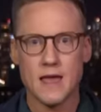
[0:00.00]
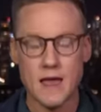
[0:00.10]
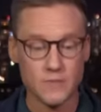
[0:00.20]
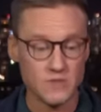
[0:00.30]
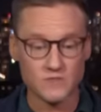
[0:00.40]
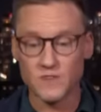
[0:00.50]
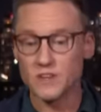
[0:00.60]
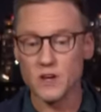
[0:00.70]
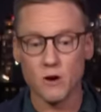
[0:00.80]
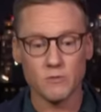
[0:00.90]
And this
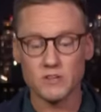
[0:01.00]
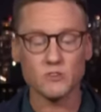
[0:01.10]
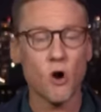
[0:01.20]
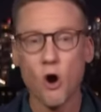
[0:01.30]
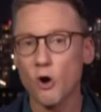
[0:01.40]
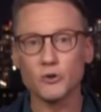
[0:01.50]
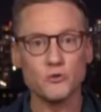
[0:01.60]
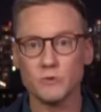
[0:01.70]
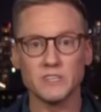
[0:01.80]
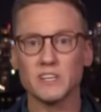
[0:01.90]
video is all you
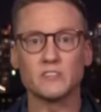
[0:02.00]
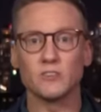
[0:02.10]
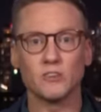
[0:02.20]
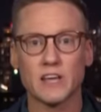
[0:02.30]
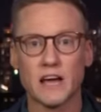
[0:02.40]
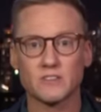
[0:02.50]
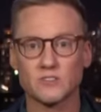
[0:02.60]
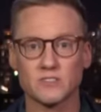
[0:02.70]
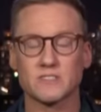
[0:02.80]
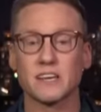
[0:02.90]
really need to look at to
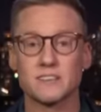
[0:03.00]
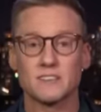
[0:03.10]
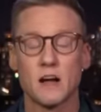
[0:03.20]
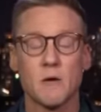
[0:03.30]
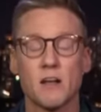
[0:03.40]
just get a,